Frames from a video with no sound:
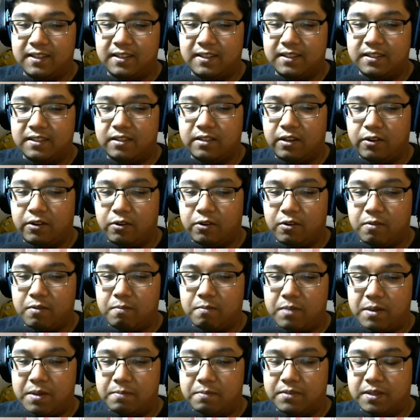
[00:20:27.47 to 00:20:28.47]
Sayori
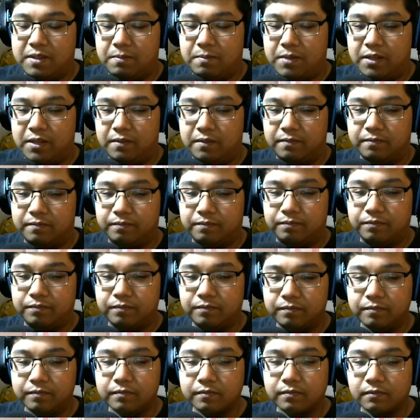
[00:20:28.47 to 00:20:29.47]
beams at me.
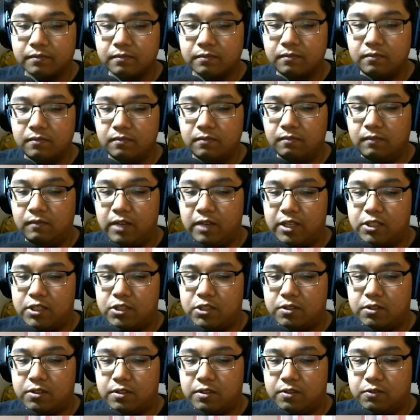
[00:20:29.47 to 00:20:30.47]
It
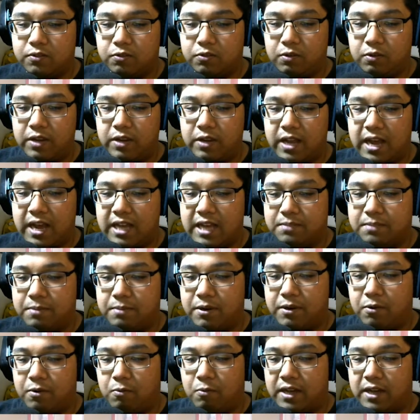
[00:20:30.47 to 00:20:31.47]
truly has
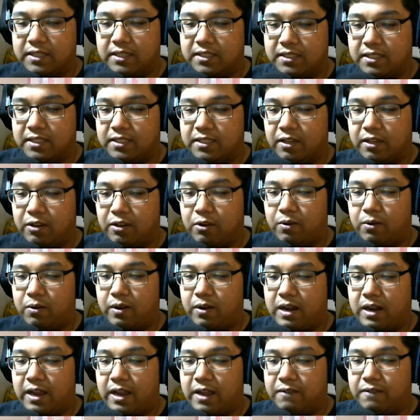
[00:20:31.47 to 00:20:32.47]
been a while since Sayori
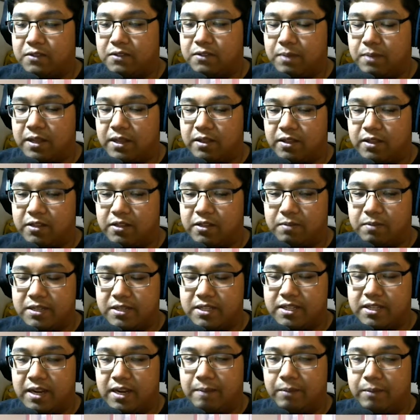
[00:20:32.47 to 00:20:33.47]
and I have spent this
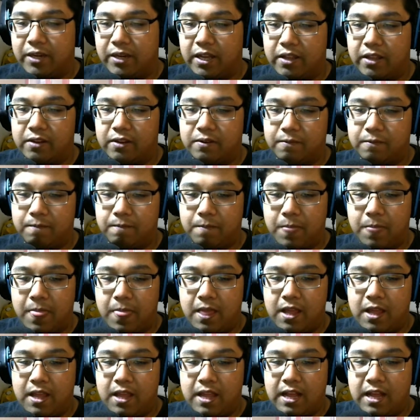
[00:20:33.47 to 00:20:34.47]
much time together.
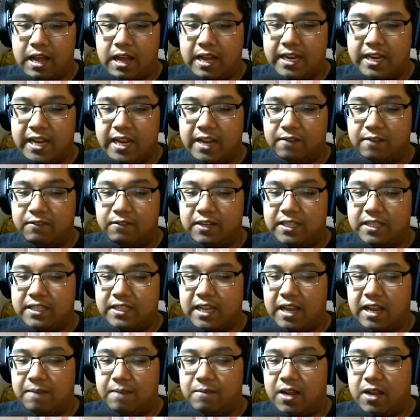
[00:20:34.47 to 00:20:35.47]
I can't really
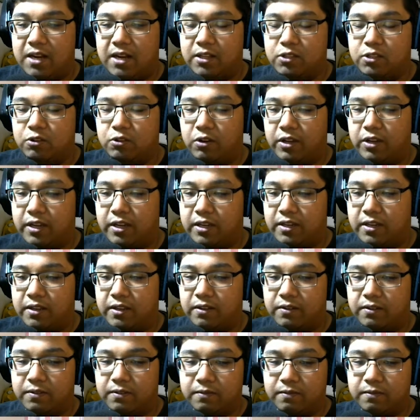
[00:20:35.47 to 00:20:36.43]
say I'm not enjoying it either.